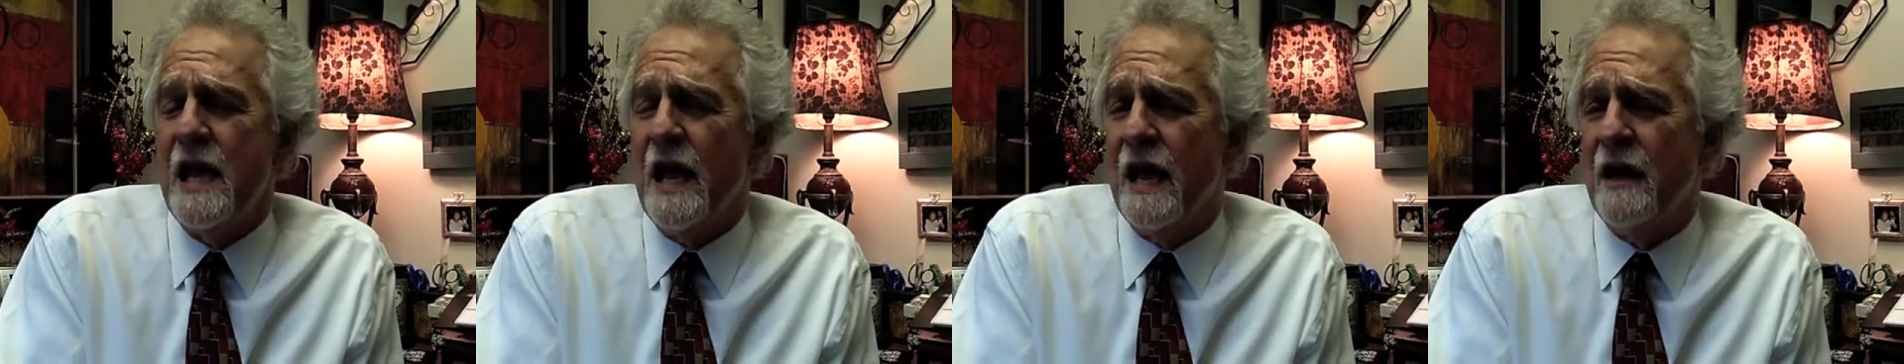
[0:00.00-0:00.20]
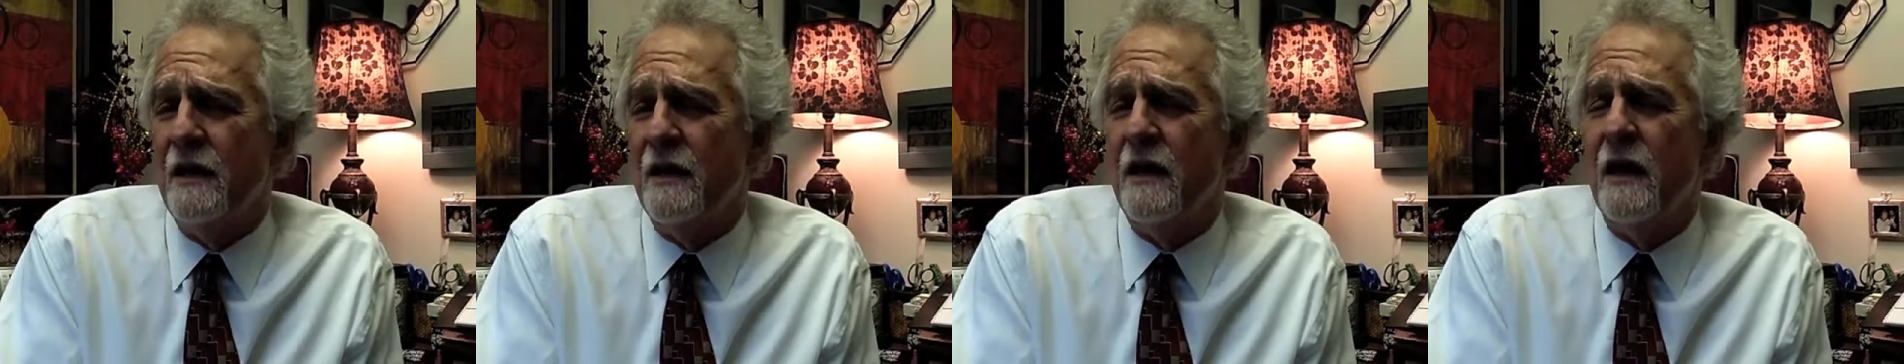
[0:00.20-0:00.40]

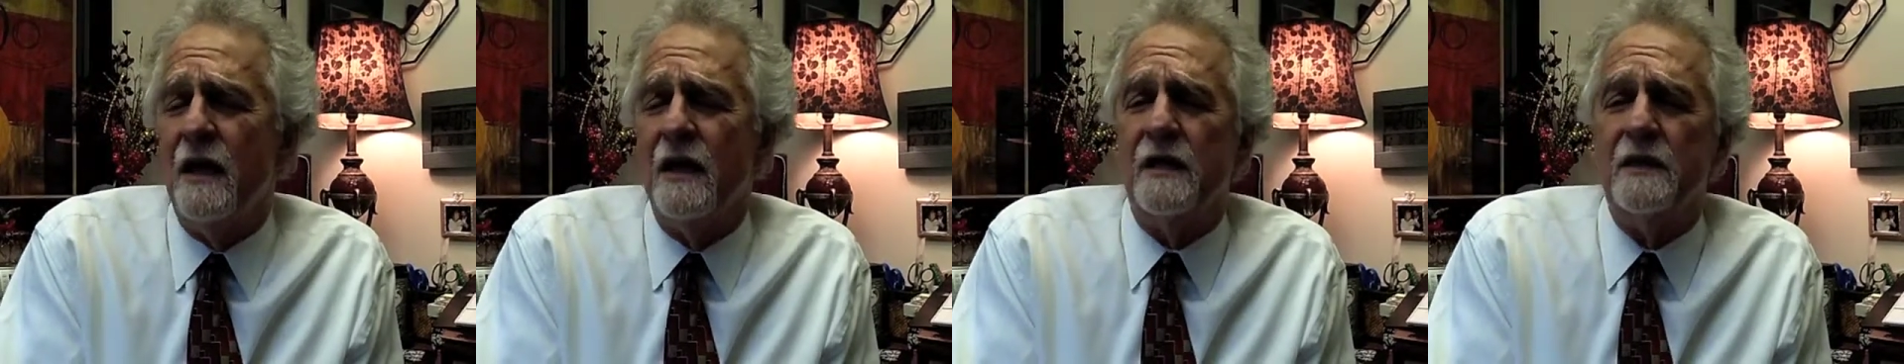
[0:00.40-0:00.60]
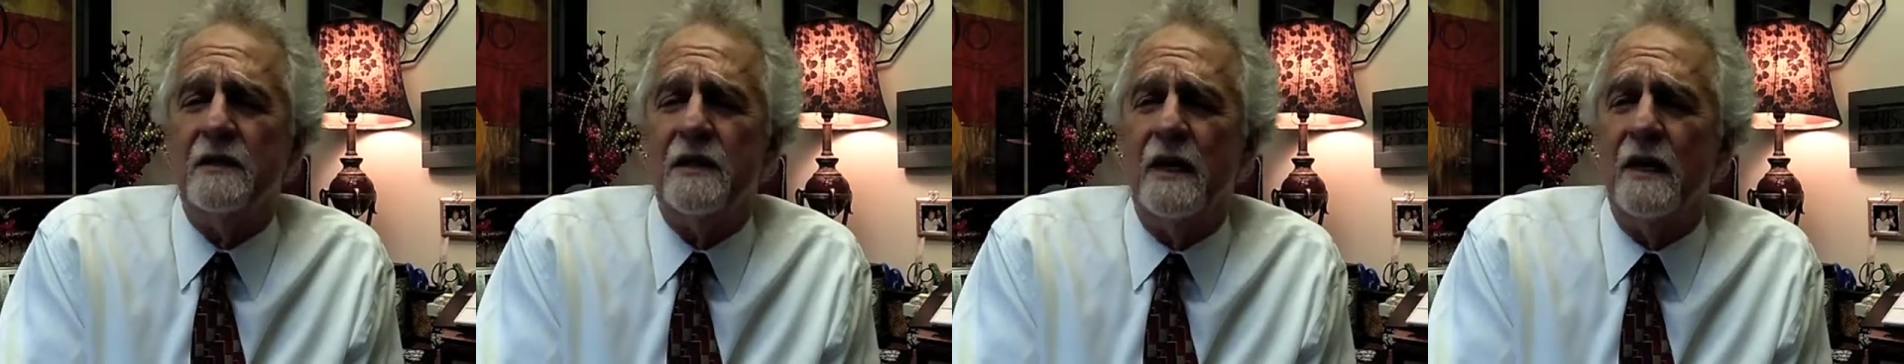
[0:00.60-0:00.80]
And
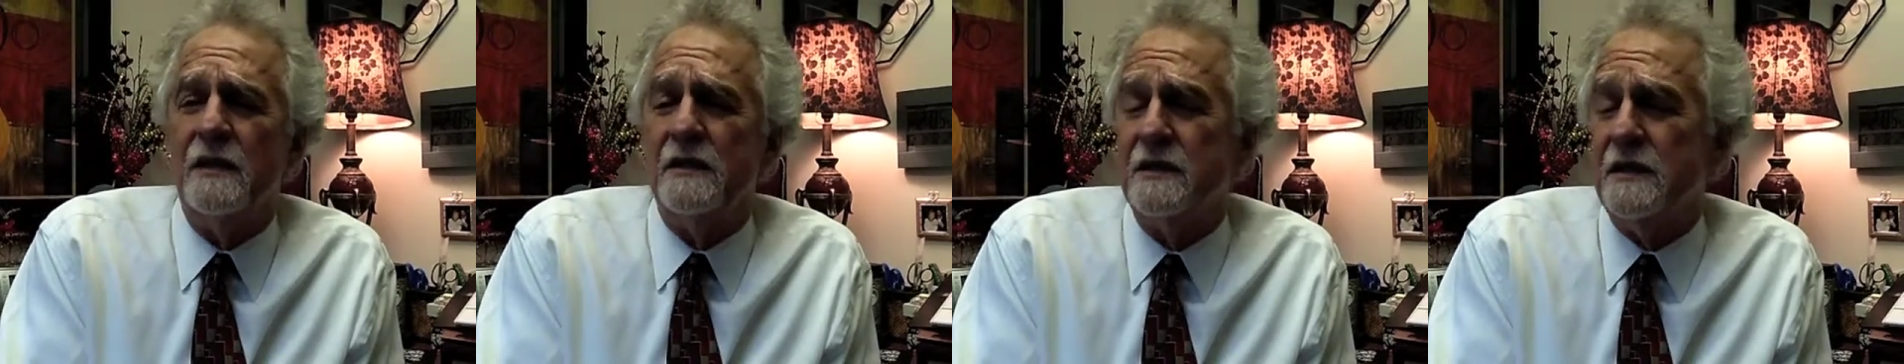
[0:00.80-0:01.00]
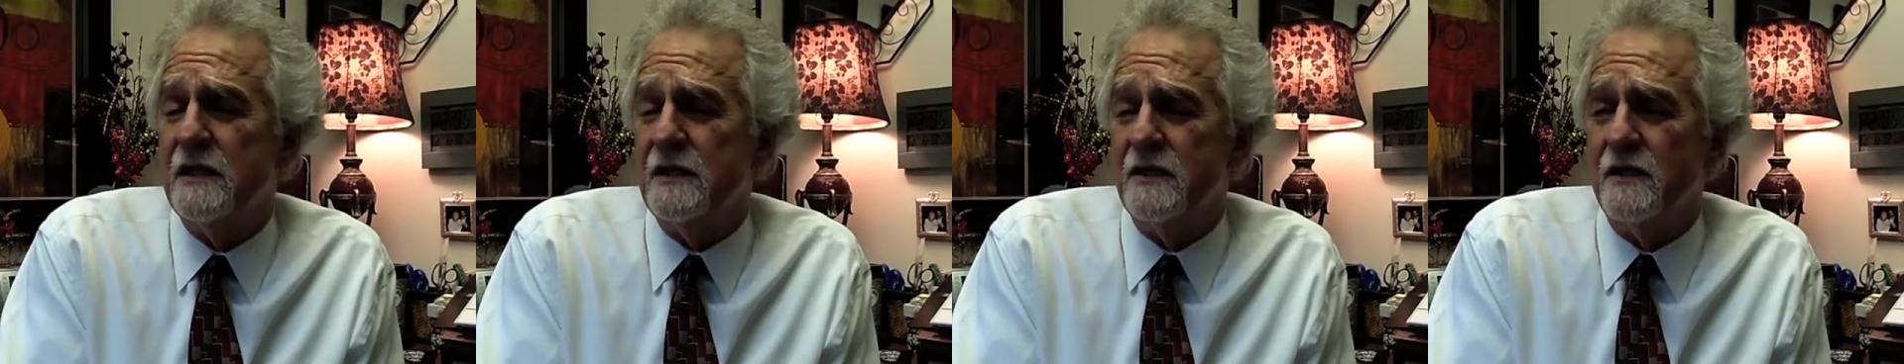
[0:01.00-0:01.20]

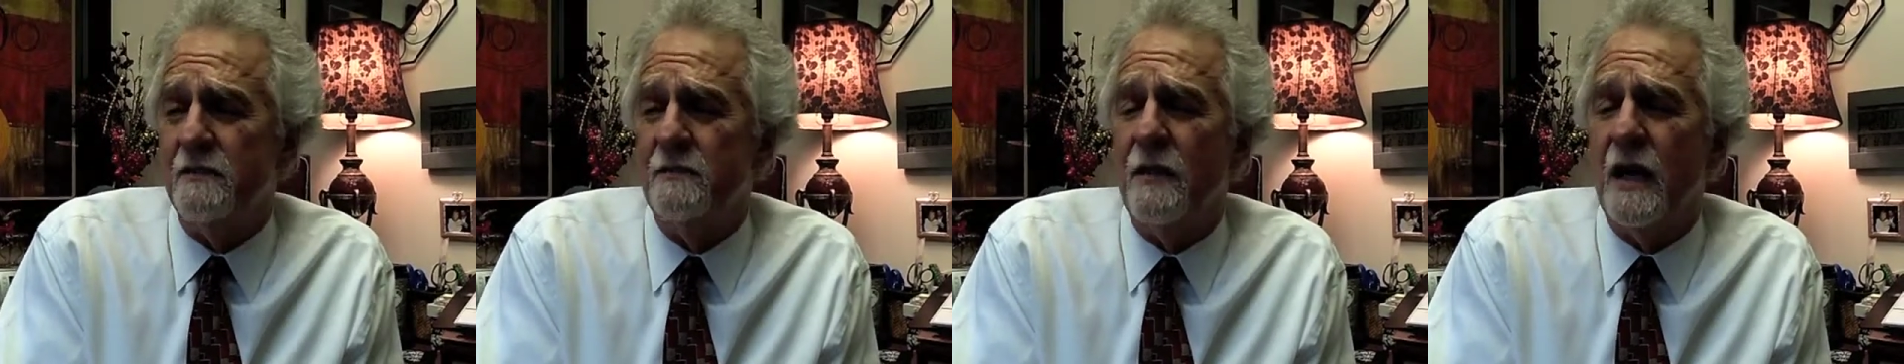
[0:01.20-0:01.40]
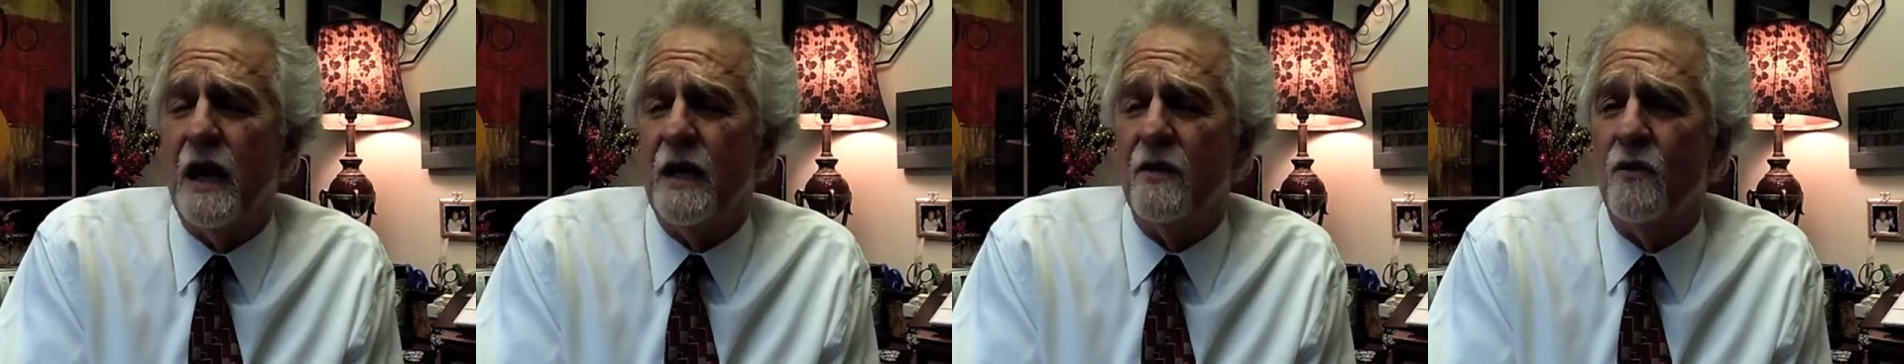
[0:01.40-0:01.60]
a
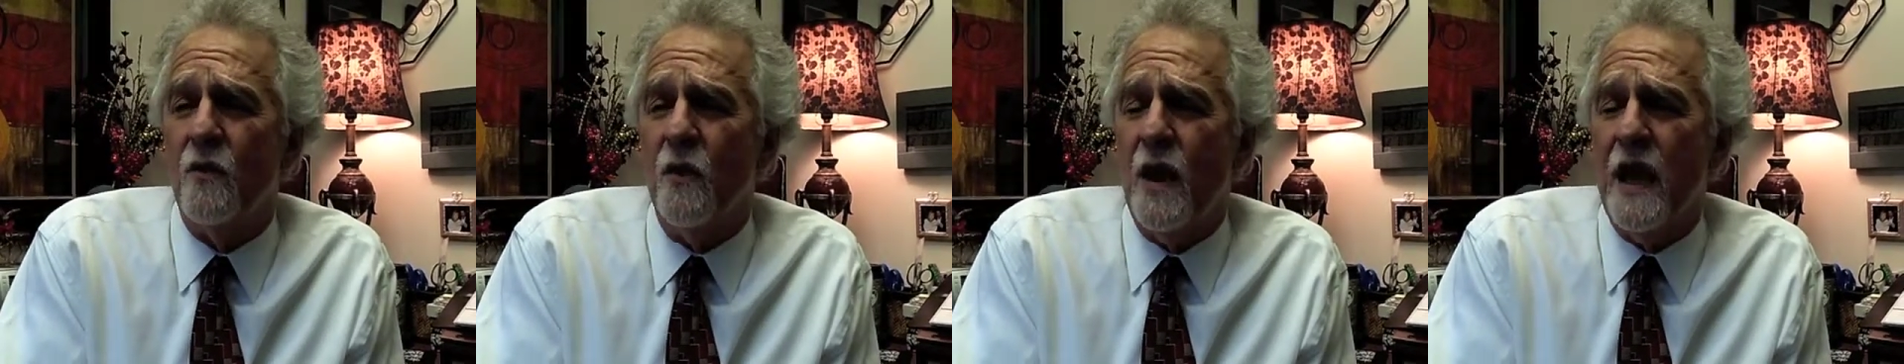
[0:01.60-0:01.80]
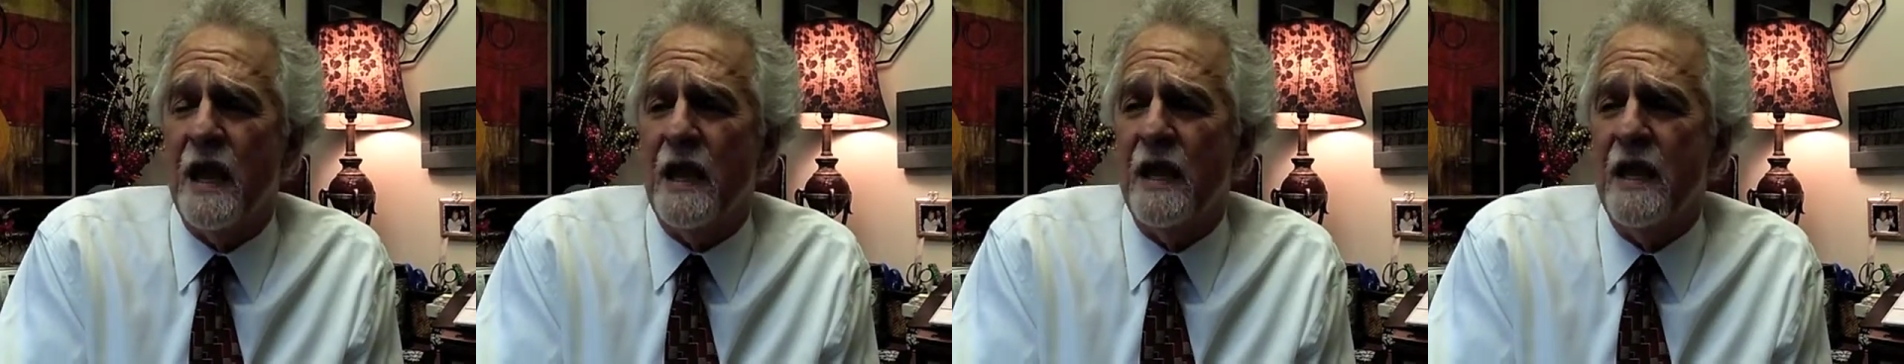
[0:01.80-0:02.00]
system, by the
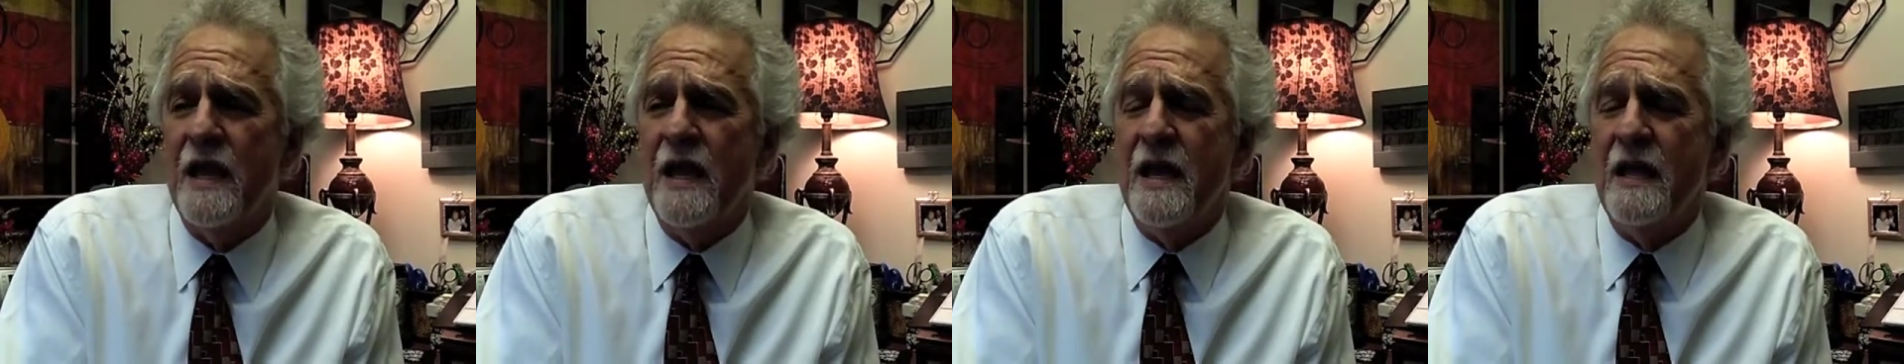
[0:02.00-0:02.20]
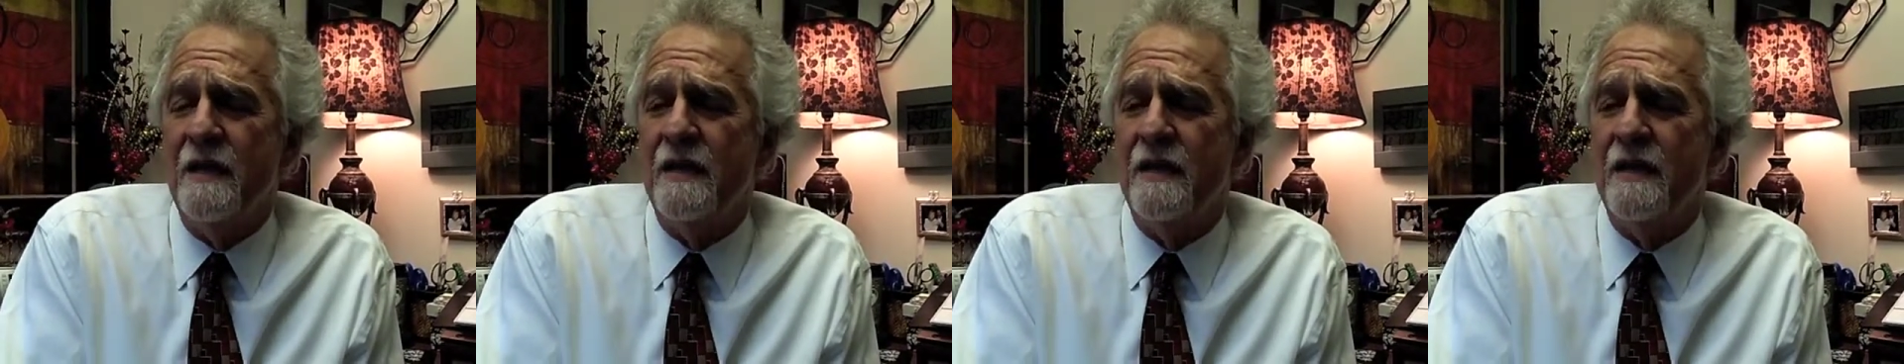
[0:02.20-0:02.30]
way,